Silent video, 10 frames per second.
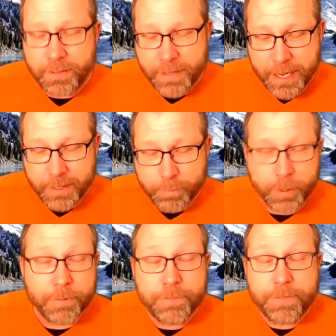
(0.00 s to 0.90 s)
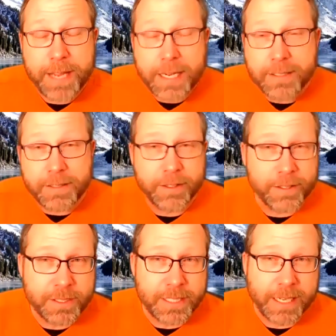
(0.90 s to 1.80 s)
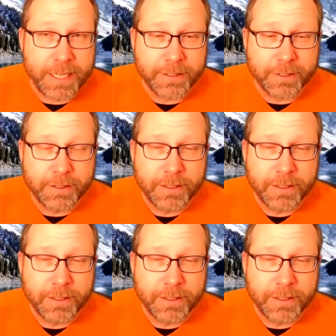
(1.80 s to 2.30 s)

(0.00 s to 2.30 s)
kind of perfected their style.